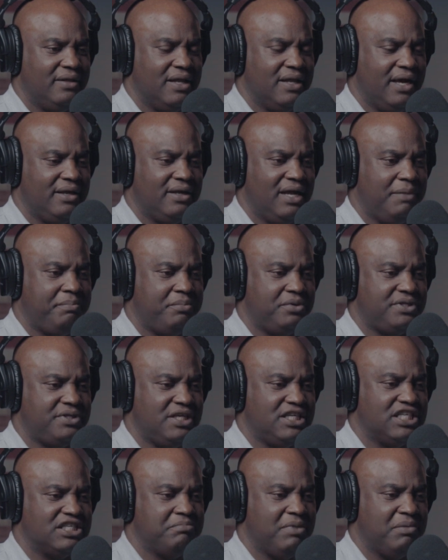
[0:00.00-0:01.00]
not
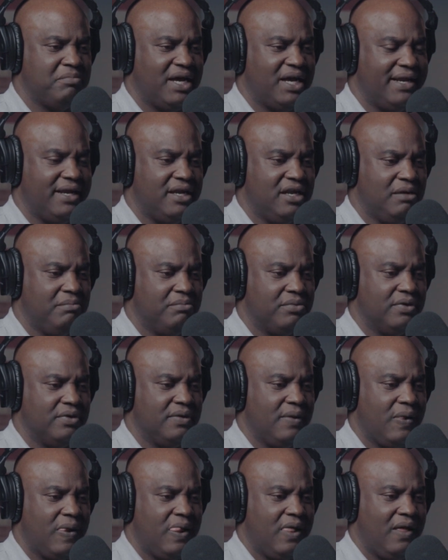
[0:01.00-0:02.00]
percentage, but by number,
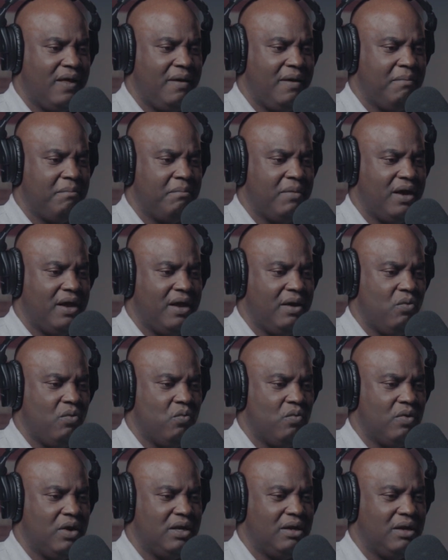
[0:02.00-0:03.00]
by
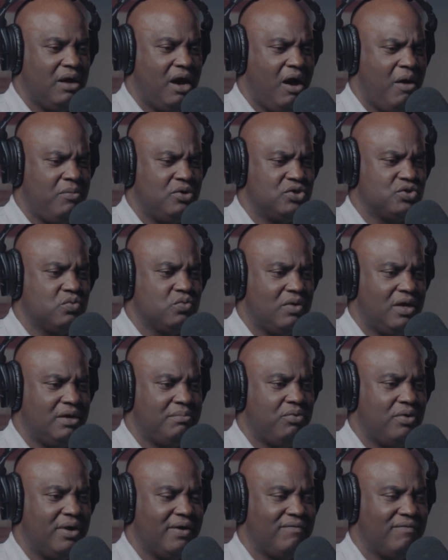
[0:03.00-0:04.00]
almost
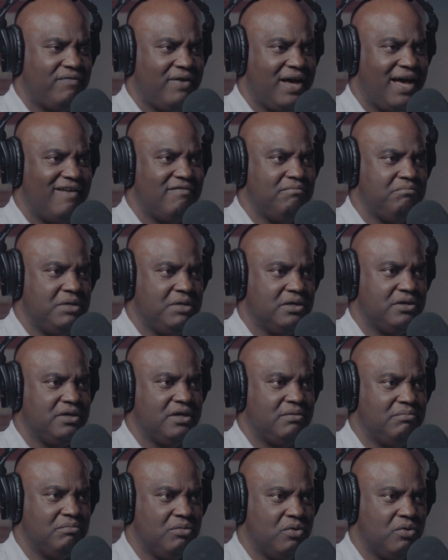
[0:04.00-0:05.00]
1.5
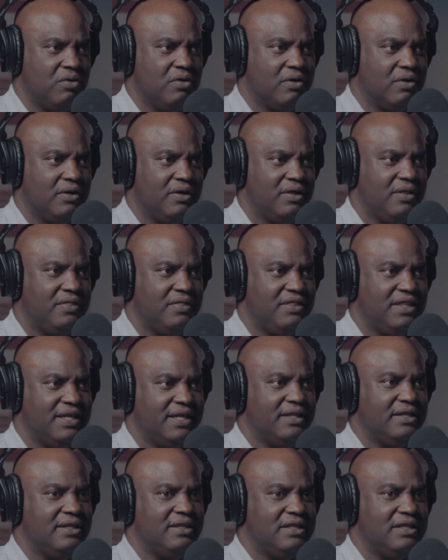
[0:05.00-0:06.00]
million more
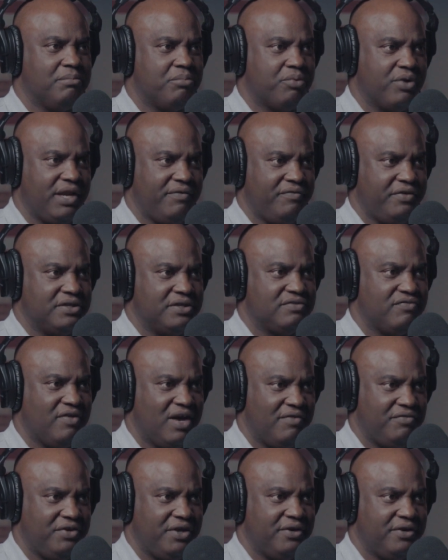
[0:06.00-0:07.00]
than the previous
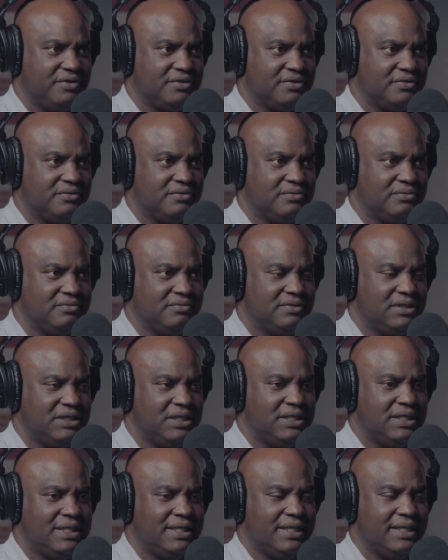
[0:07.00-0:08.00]
5 years.
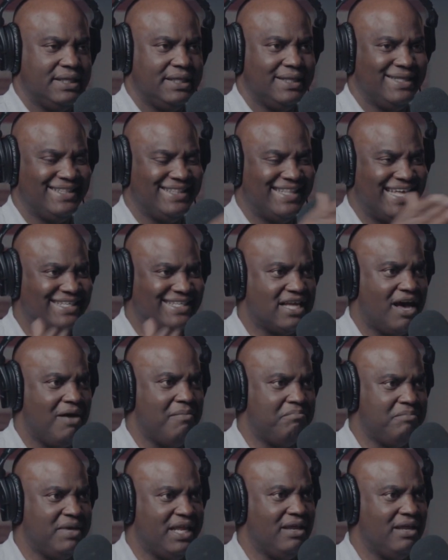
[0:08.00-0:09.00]
That's how
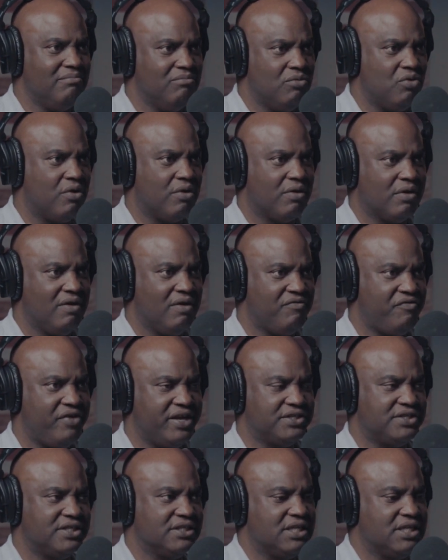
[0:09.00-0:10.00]
many more
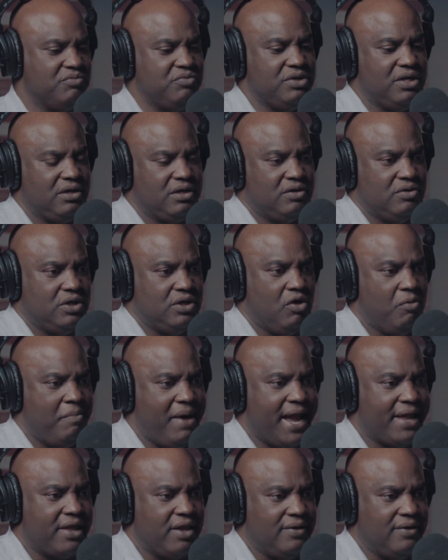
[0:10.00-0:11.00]
offenses. And you go
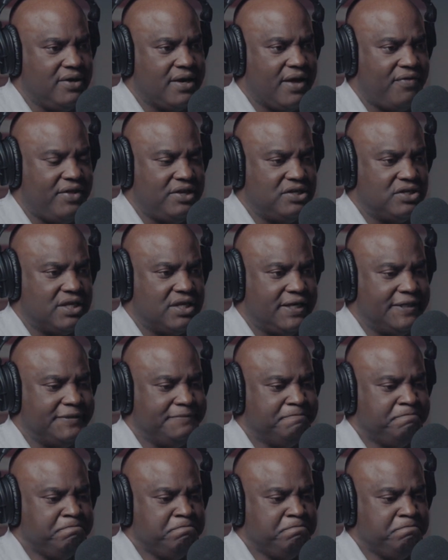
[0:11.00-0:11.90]
back and you look at them, you think